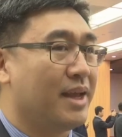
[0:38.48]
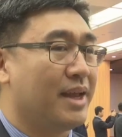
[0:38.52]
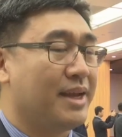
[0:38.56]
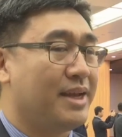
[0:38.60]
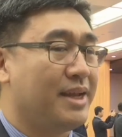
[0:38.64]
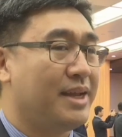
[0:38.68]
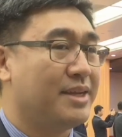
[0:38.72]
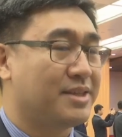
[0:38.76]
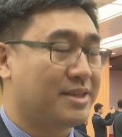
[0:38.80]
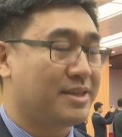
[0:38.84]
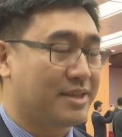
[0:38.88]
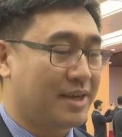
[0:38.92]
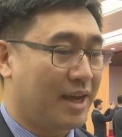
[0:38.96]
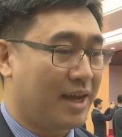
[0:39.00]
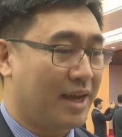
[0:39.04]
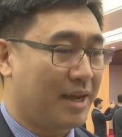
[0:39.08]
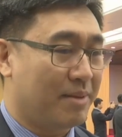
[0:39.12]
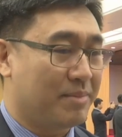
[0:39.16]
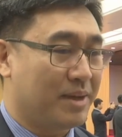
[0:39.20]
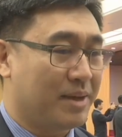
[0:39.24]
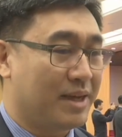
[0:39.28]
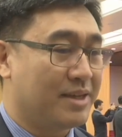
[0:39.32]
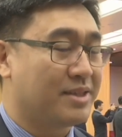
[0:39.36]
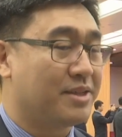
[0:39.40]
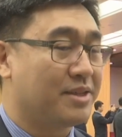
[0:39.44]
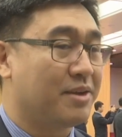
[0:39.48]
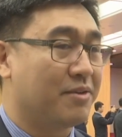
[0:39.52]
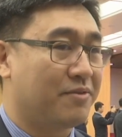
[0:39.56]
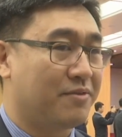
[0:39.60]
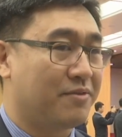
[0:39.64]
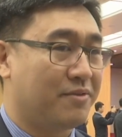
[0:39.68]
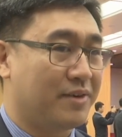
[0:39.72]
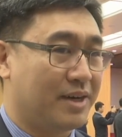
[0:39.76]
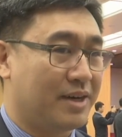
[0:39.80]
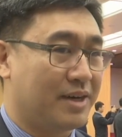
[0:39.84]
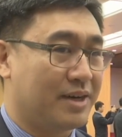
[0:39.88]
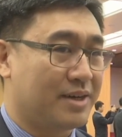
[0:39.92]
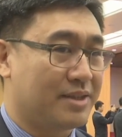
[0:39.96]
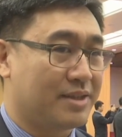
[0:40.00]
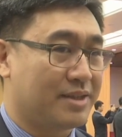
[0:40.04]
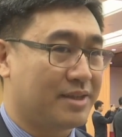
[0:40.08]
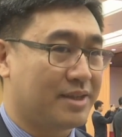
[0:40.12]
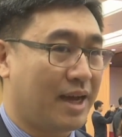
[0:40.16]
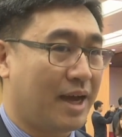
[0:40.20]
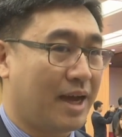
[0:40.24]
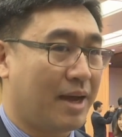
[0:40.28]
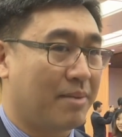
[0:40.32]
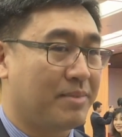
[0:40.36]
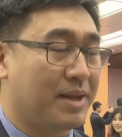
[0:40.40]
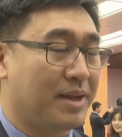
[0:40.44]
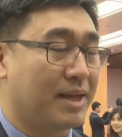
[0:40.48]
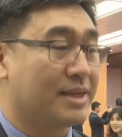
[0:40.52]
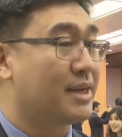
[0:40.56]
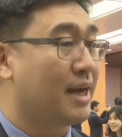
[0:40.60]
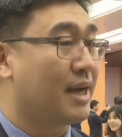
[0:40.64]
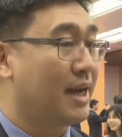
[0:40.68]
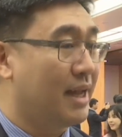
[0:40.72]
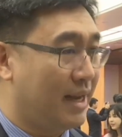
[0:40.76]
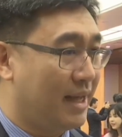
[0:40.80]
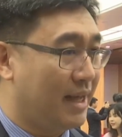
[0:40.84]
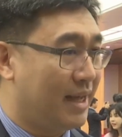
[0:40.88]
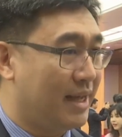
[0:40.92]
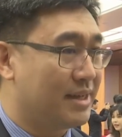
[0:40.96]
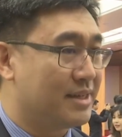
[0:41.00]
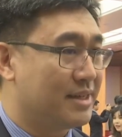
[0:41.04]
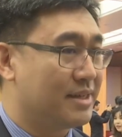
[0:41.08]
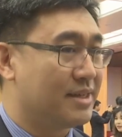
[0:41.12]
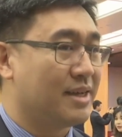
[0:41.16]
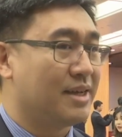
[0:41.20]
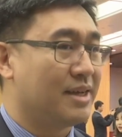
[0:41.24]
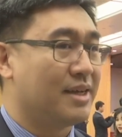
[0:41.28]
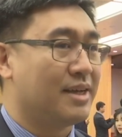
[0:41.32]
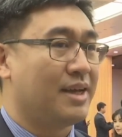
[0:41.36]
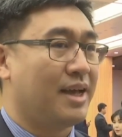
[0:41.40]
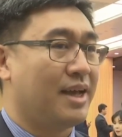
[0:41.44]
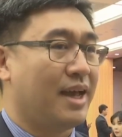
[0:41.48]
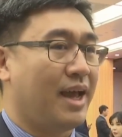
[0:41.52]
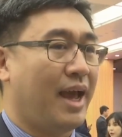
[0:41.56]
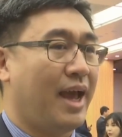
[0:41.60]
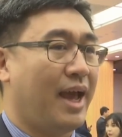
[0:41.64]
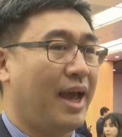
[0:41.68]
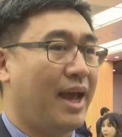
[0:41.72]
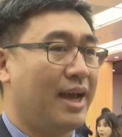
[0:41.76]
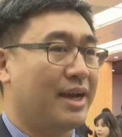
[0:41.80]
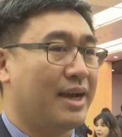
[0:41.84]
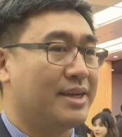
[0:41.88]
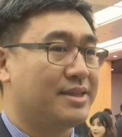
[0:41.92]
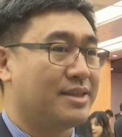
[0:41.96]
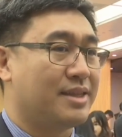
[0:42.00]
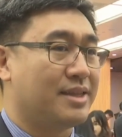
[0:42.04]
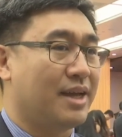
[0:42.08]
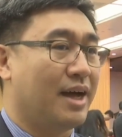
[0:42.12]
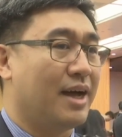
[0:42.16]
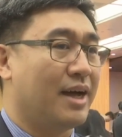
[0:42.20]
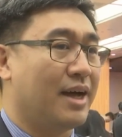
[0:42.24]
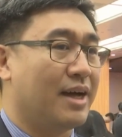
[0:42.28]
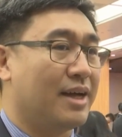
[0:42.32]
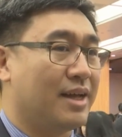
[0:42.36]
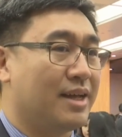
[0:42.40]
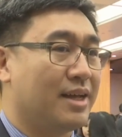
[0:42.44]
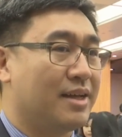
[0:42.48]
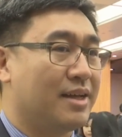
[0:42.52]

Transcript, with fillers: This time is the first time that Thailand has uh,